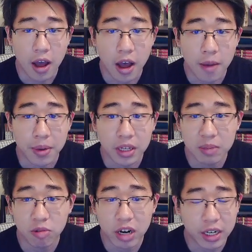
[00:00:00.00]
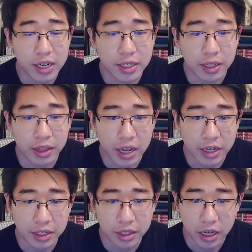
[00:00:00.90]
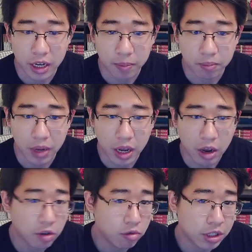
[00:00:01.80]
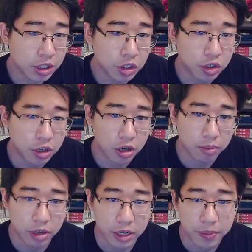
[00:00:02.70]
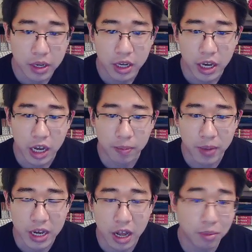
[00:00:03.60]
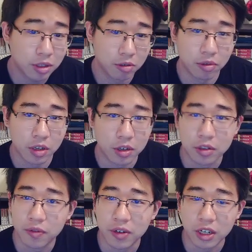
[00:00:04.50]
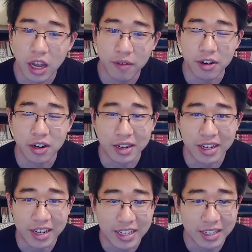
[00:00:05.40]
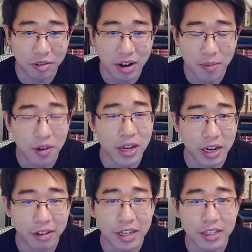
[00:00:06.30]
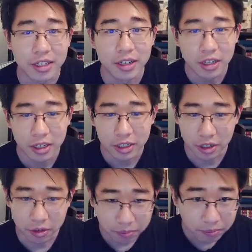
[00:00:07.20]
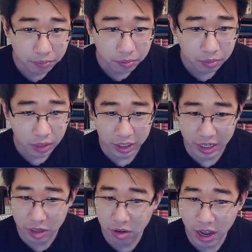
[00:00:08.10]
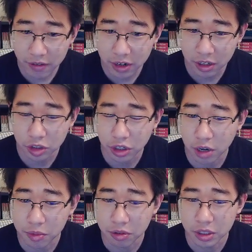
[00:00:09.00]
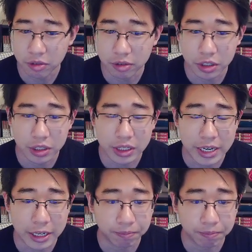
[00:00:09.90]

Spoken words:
because I'm recognizing that I do resist Charm, right? And my Obstacle is also not very good against the Gramble anyways. So they do have another Charm user, which is a